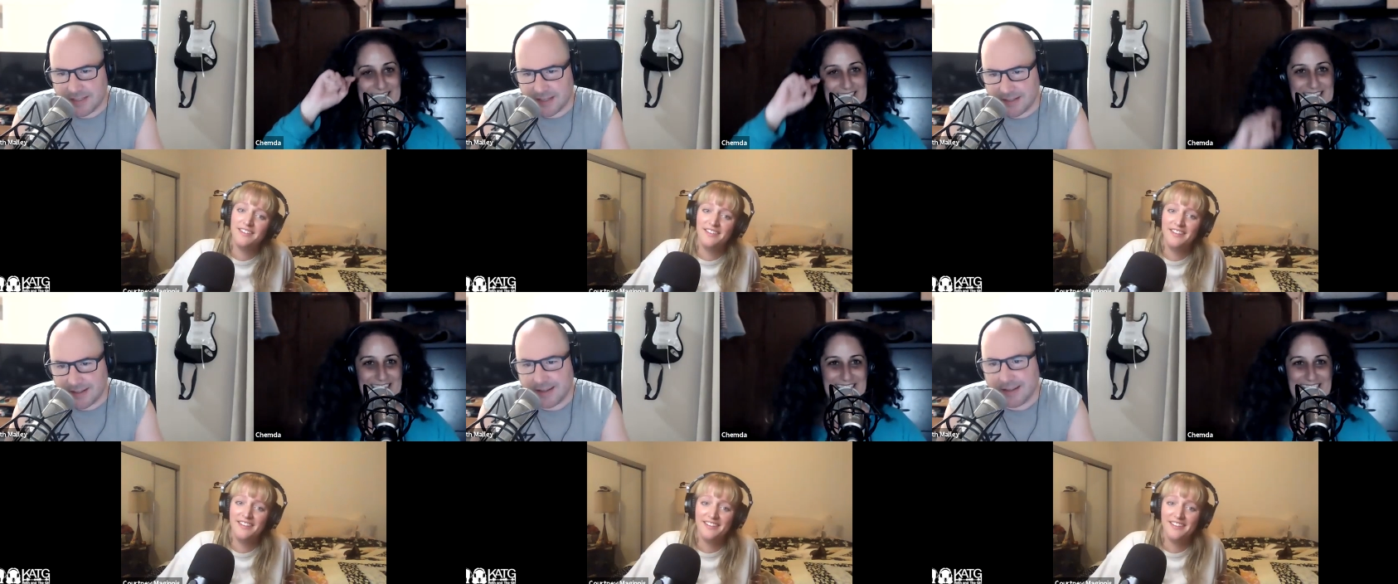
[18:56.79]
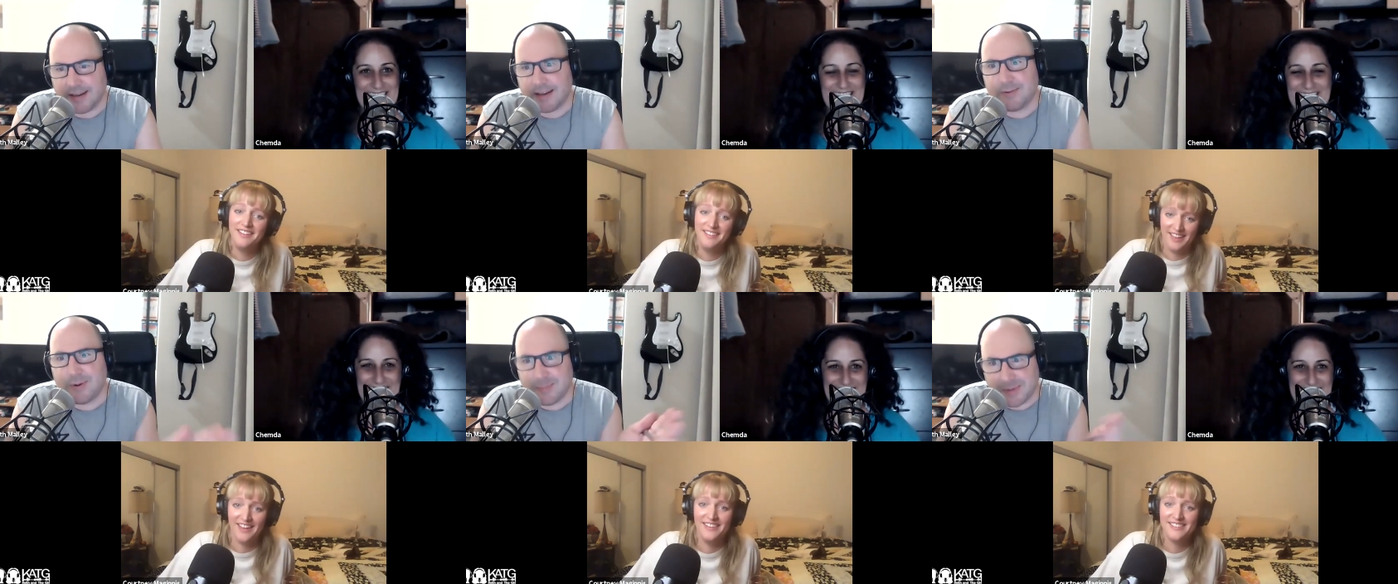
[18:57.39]
Speaker 1: anything? I
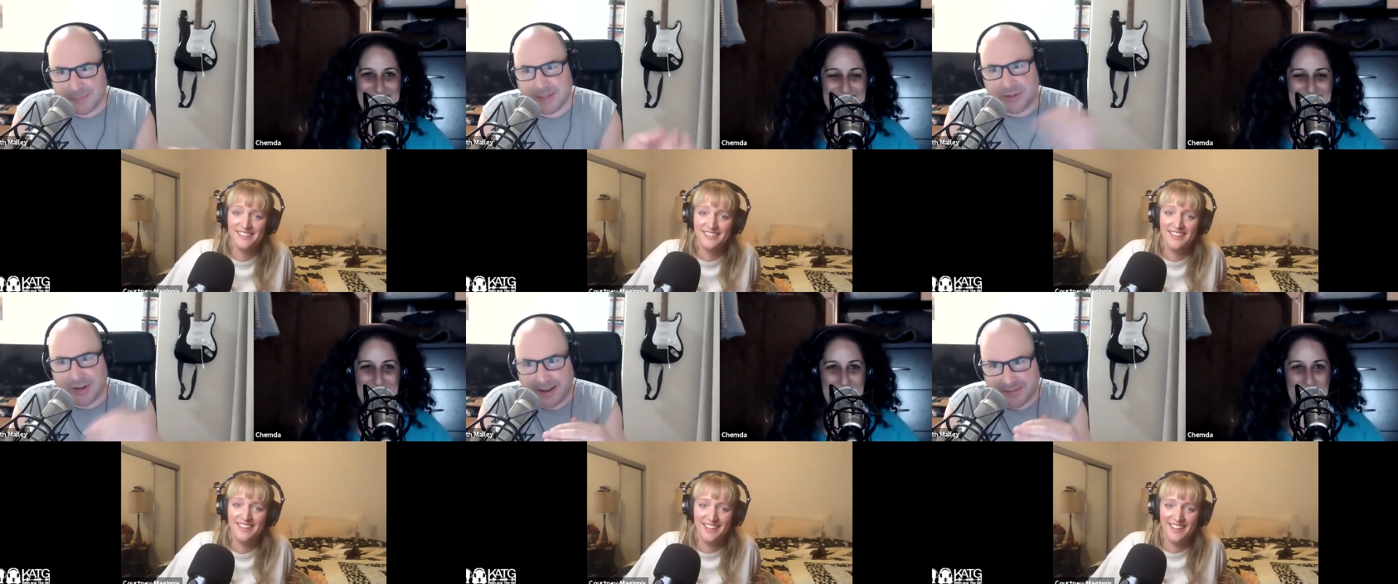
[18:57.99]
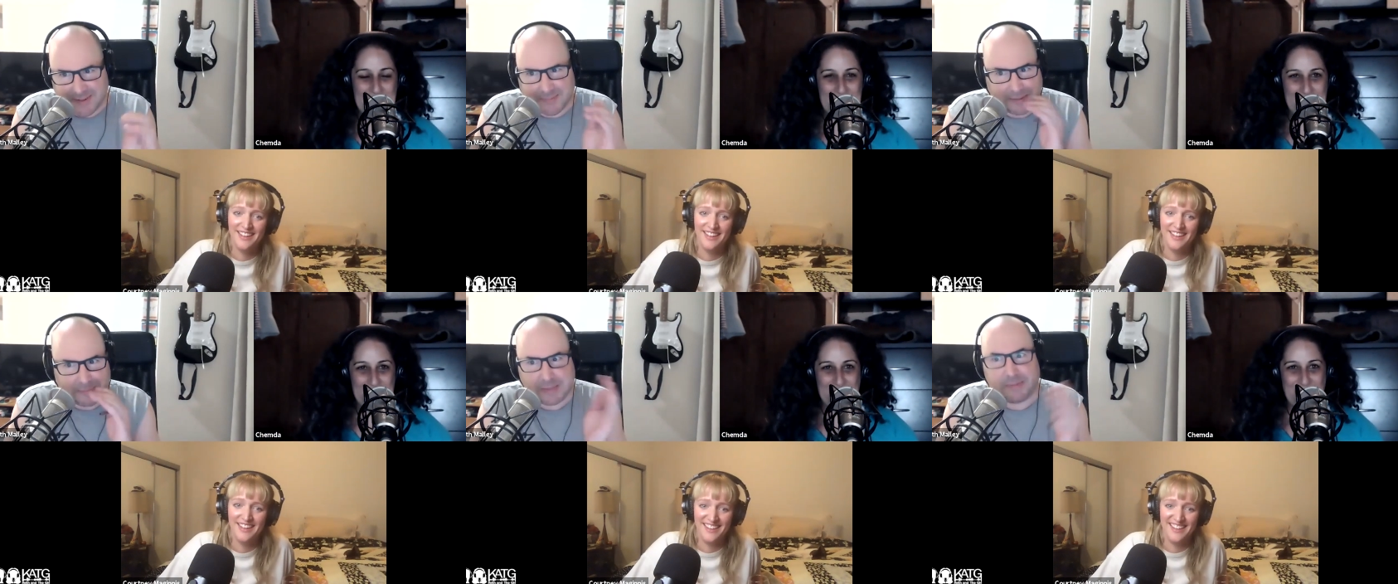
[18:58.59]
knew I'm going to be driving. I'm like,
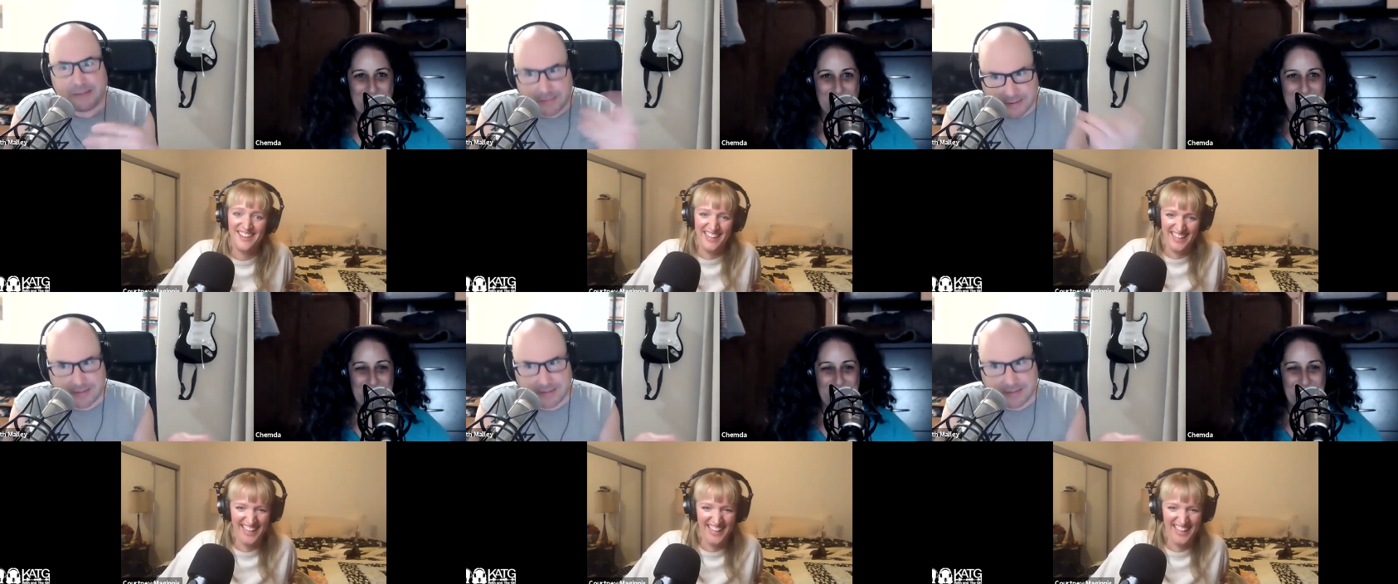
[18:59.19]
maybe he'll